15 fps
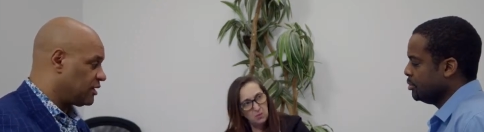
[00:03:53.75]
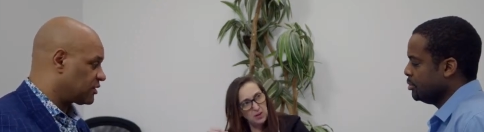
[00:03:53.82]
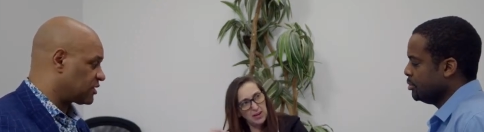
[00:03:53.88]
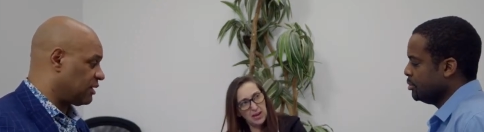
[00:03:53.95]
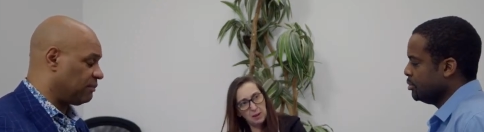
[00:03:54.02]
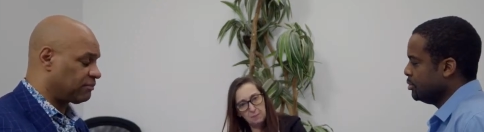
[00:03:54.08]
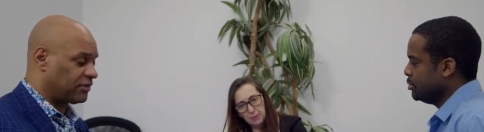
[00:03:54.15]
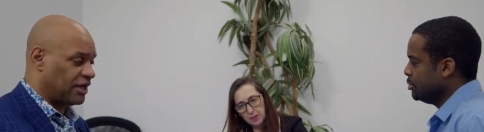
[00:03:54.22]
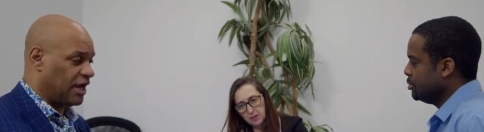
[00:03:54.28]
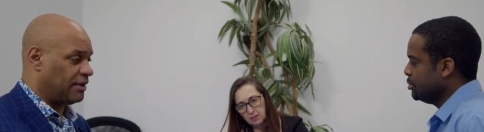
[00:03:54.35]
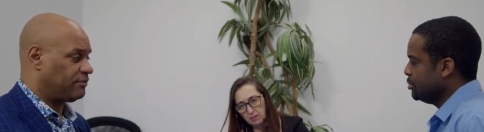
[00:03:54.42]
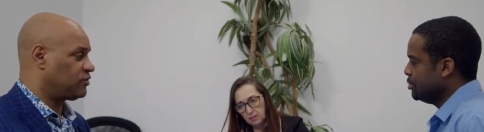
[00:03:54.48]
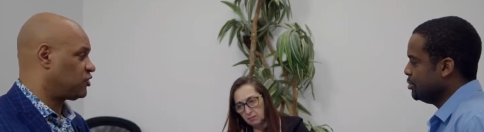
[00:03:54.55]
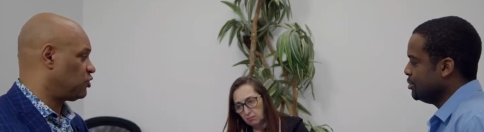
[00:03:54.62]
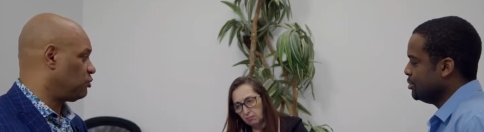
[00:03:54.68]

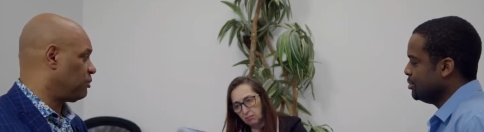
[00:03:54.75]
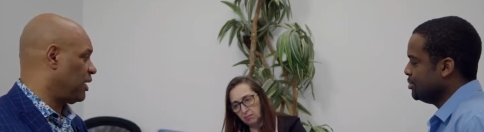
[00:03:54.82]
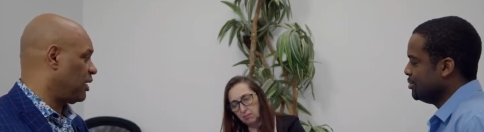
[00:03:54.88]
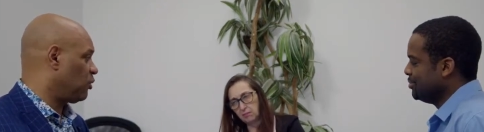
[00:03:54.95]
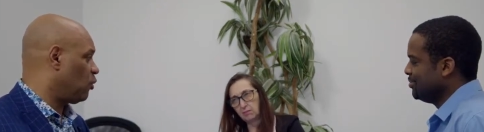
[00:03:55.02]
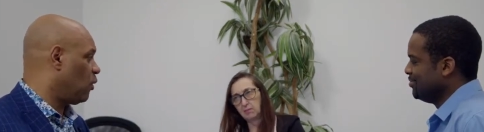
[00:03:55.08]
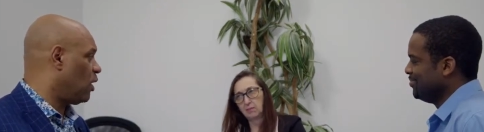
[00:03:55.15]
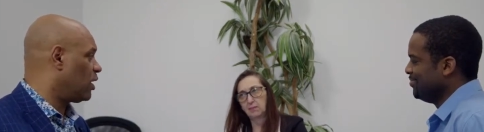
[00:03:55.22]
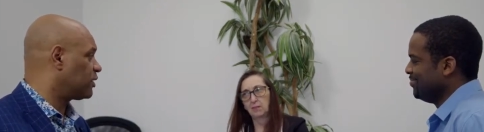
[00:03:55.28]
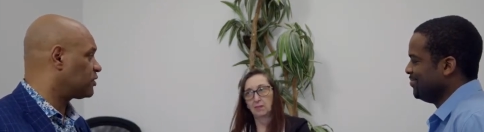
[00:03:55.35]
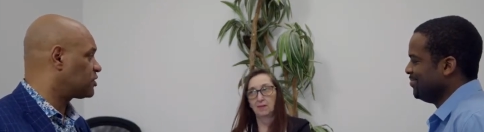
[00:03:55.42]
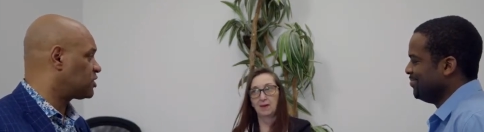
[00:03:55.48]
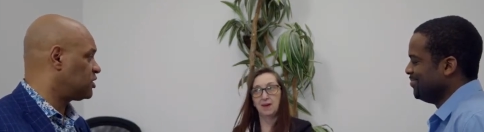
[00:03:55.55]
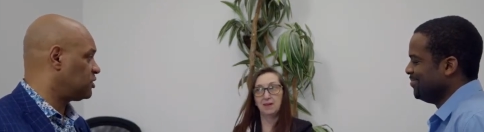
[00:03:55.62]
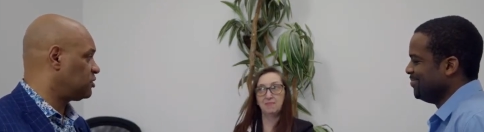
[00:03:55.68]
Speaker 1: Sometimes you may
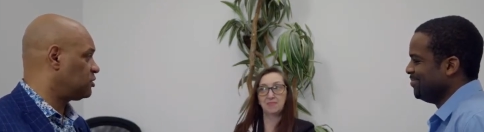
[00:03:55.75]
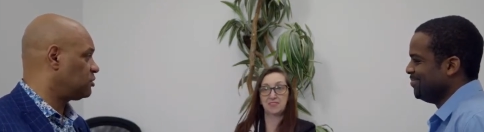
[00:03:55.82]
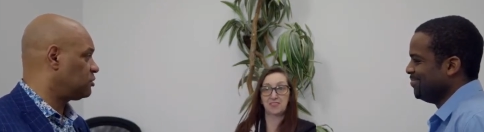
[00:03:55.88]
want to.